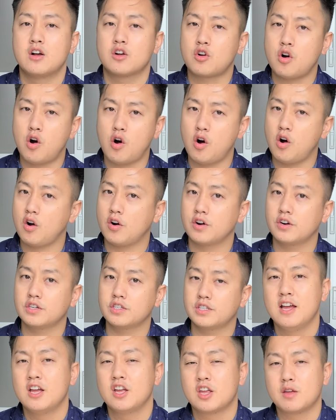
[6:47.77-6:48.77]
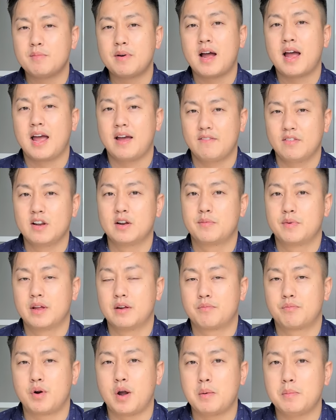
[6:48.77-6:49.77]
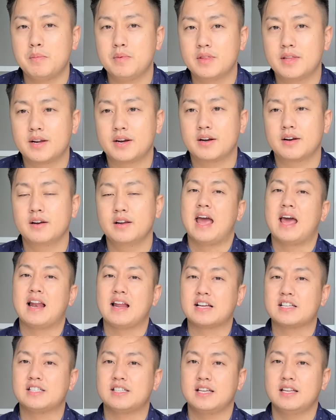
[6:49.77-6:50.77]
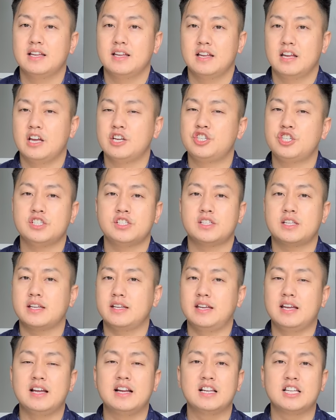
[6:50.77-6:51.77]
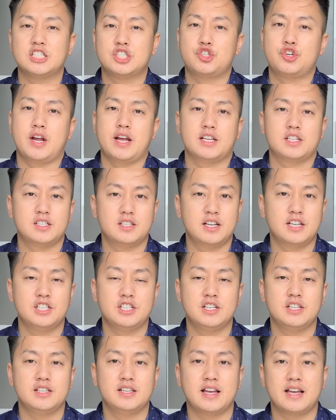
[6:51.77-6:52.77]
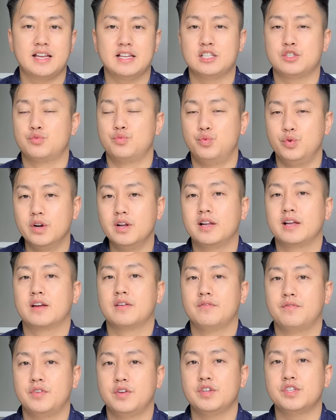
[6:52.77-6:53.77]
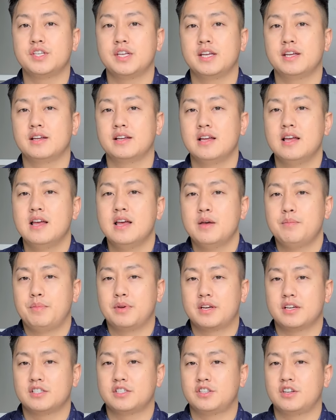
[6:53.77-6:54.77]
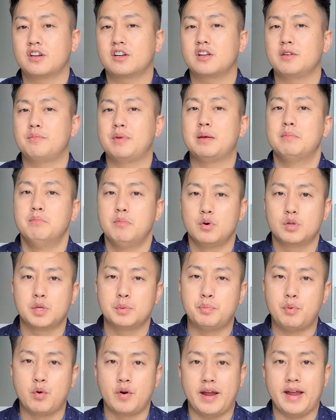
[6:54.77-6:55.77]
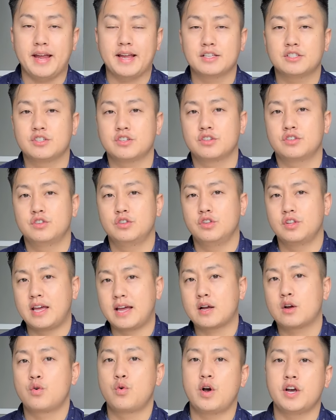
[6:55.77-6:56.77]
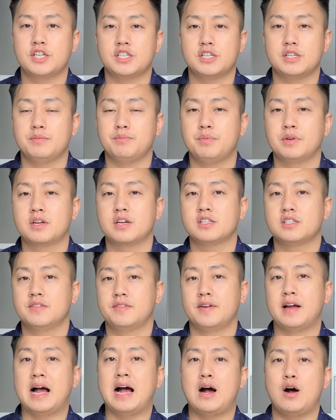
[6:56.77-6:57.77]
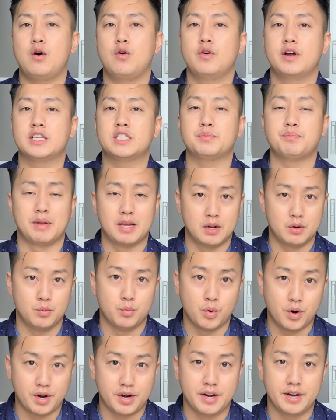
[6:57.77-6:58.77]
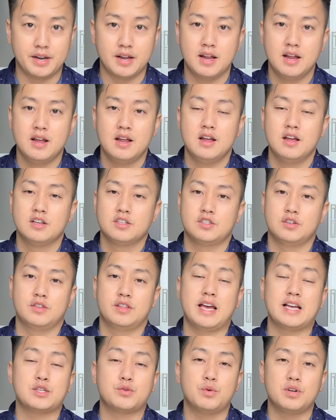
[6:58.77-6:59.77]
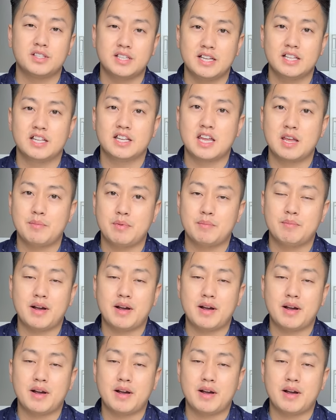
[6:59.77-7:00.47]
cars, you might have a little bit of problem there. And like I said, it's just the English translation that is really confusing because there could be multiple answer to that question because of how it's being worded. So that's one thing to keep in